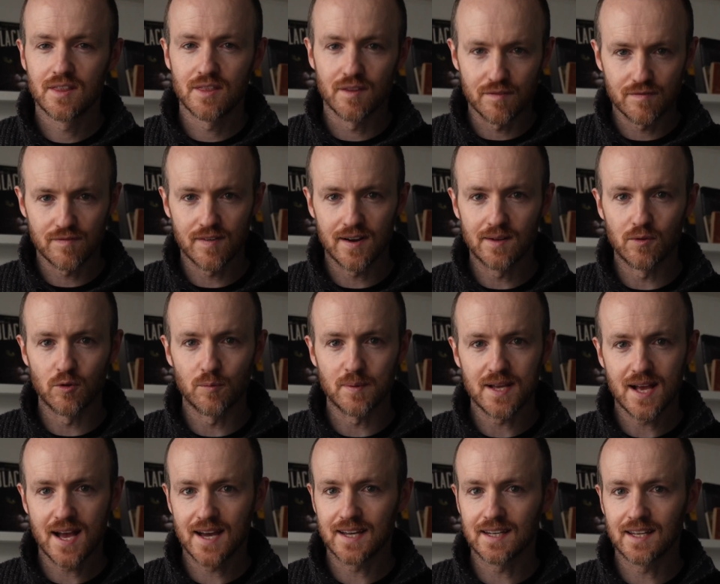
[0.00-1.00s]
The file will
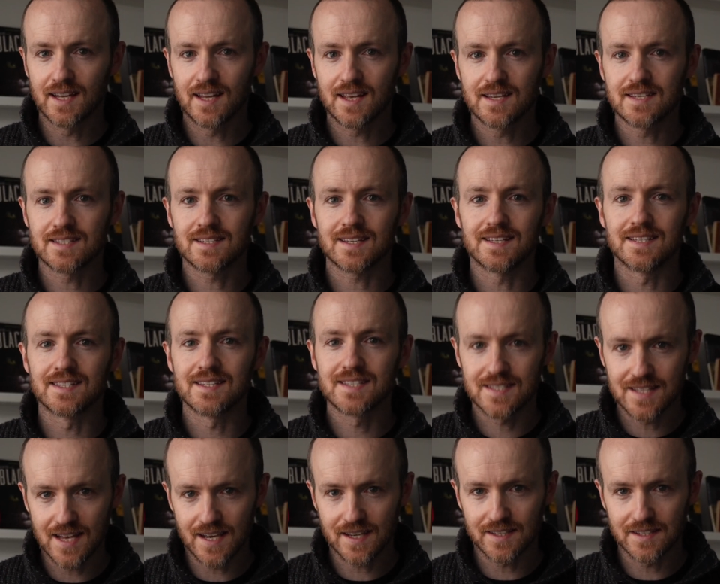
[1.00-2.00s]
be analyzed in
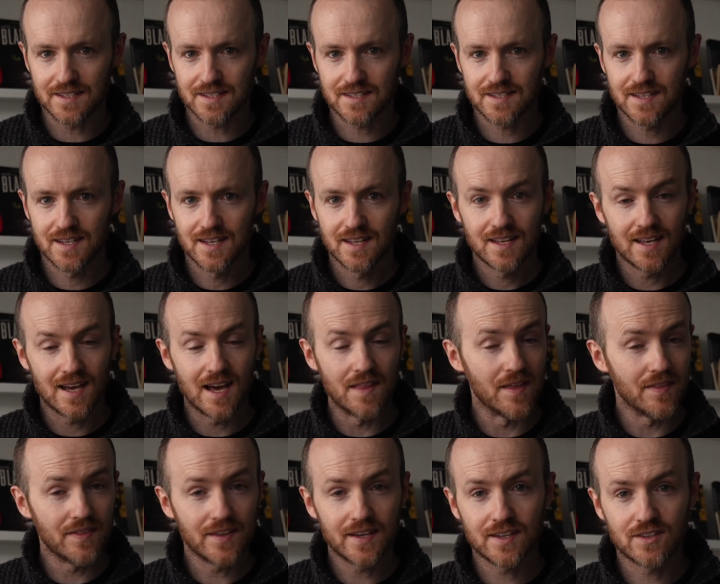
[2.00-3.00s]
seconds, and
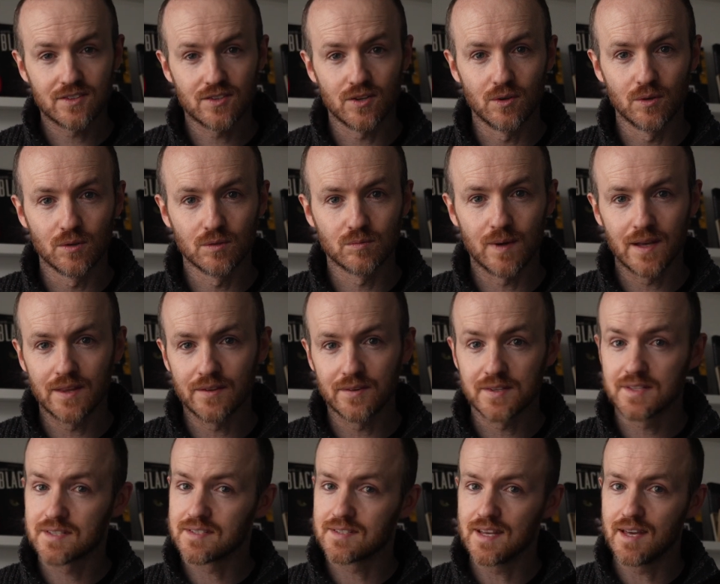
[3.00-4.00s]
then they get told whether
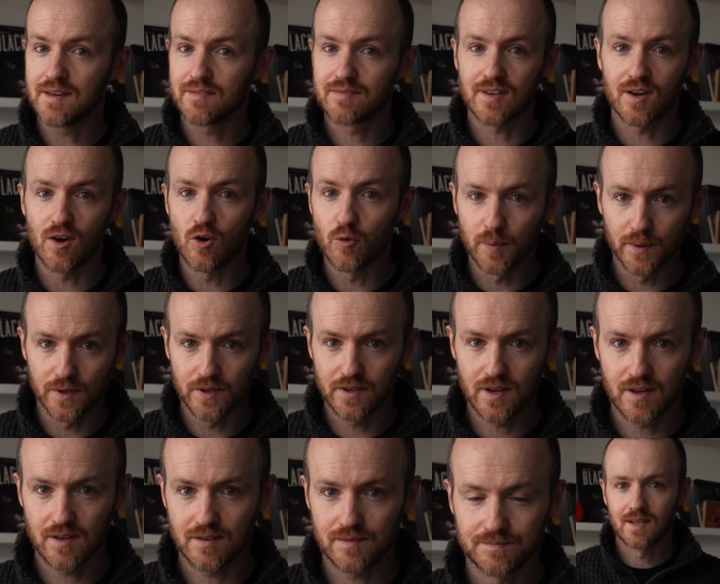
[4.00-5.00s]
it's safe to open or
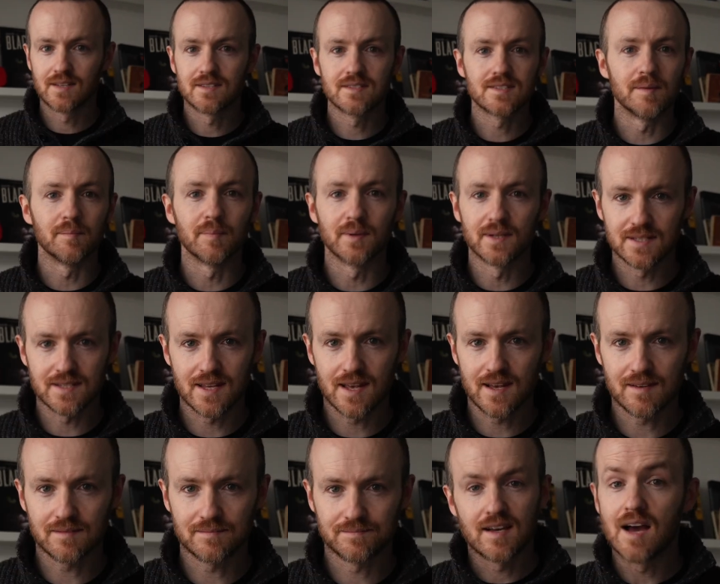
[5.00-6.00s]
not. Simple as
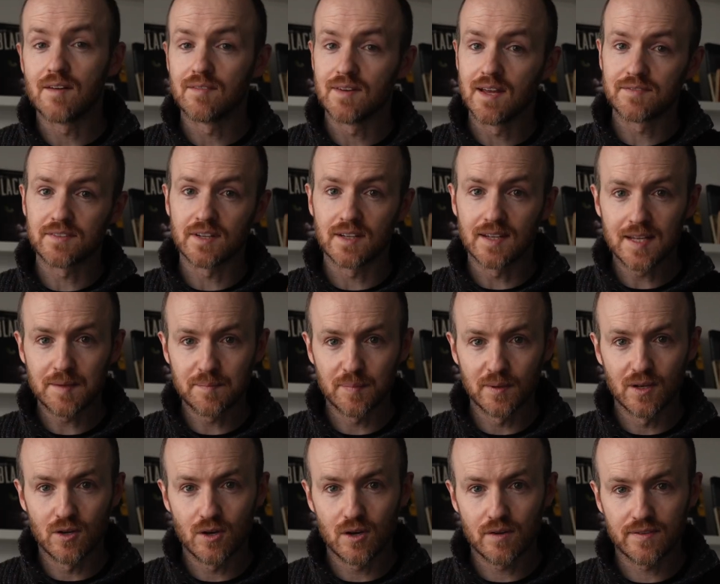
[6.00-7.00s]
that. I've left a link
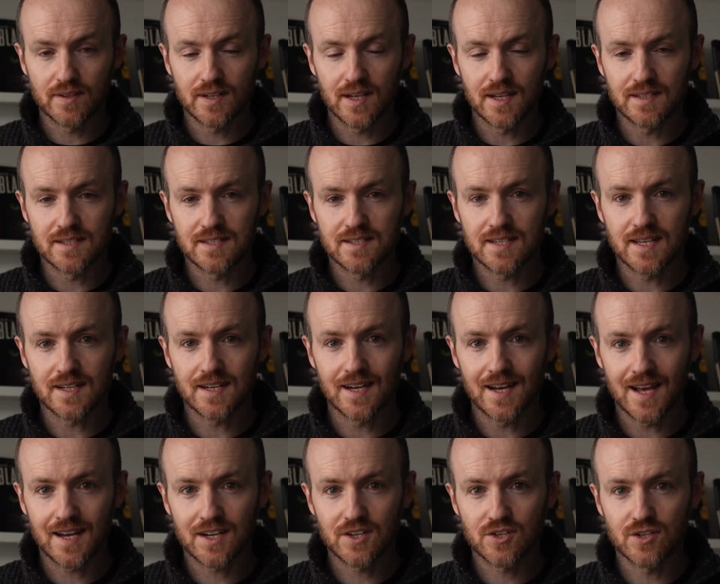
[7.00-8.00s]
below if you'd like to see it in
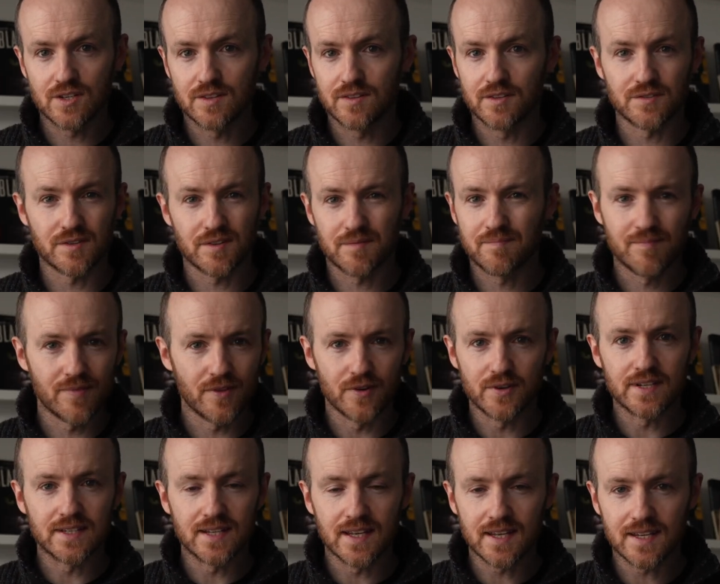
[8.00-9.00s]
action. There's a
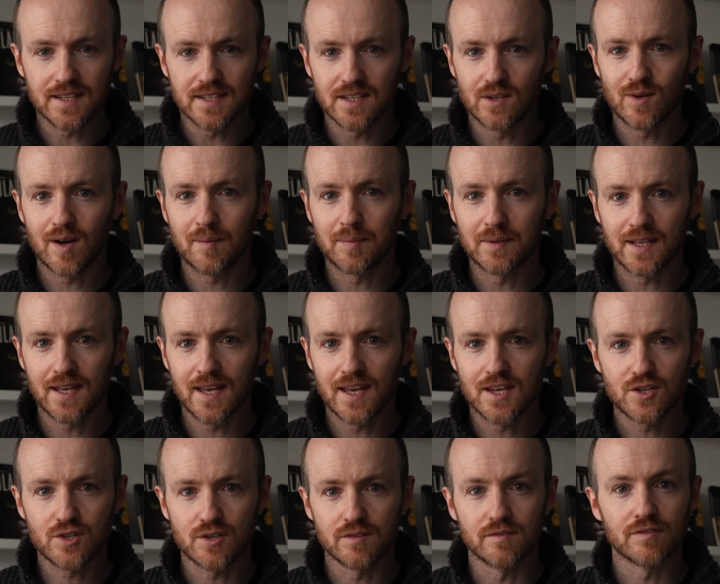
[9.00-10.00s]
30 day, no
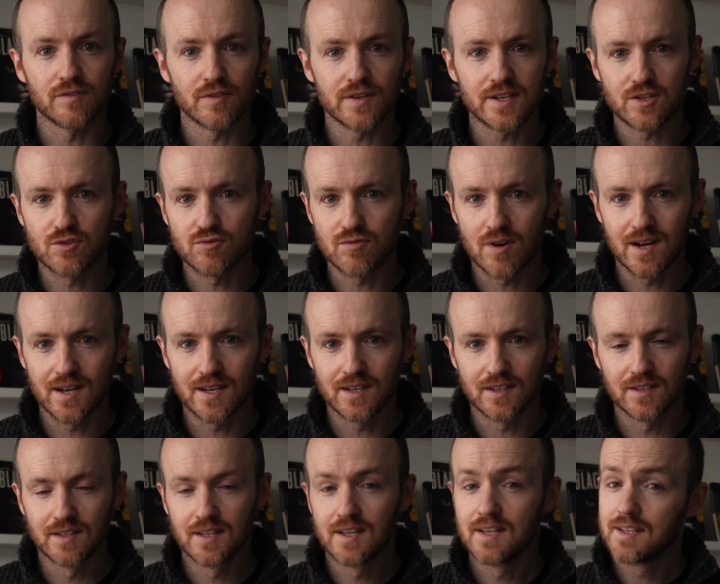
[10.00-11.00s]
obligation free
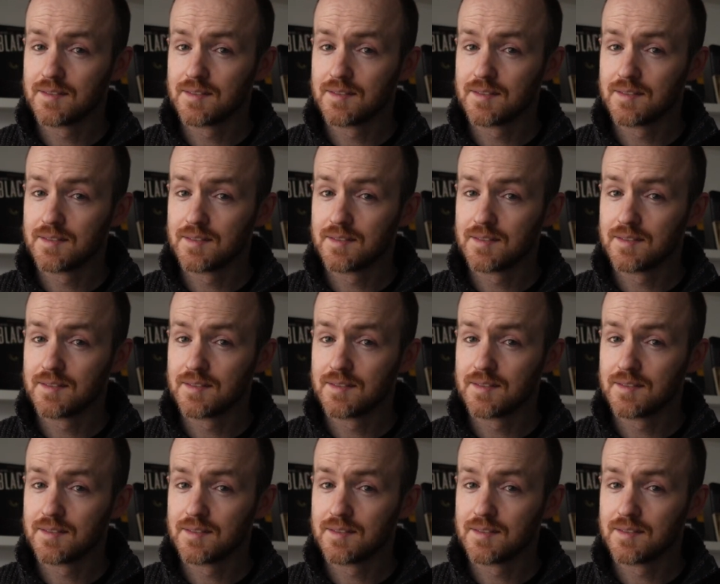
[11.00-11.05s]
trial.